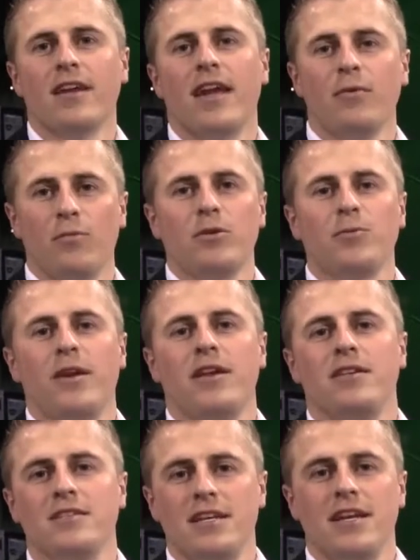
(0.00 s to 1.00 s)
Okay, what
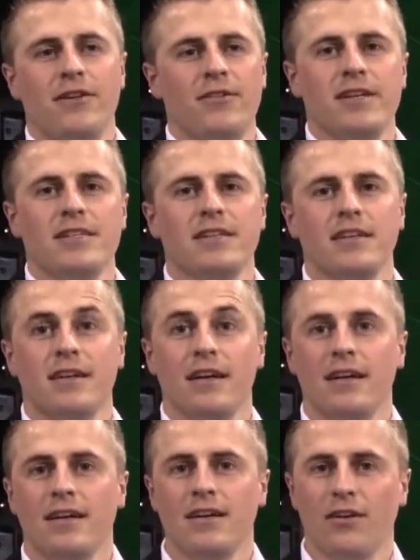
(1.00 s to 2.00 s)
we see here is
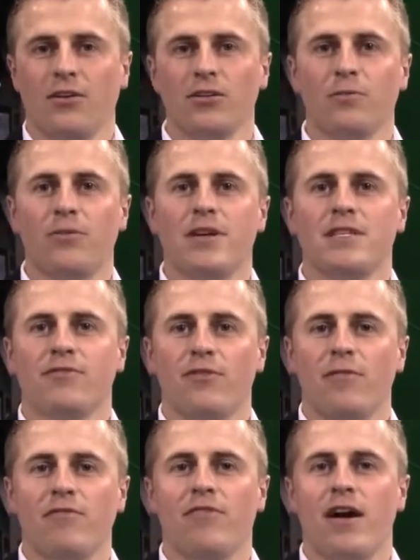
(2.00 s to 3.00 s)
uh, a Rotopress
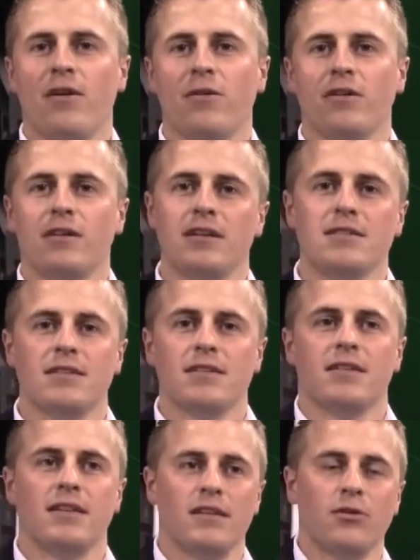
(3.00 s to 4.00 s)
from Faun. It's
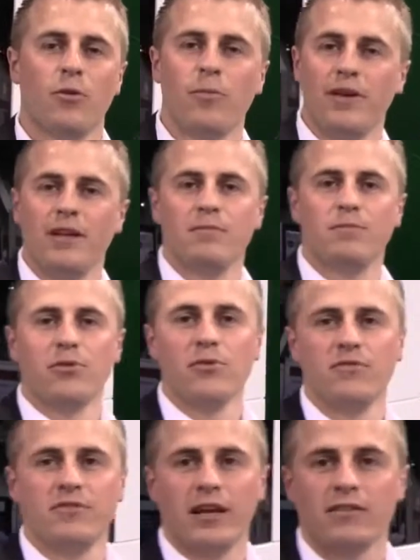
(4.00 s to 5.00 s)
a European proven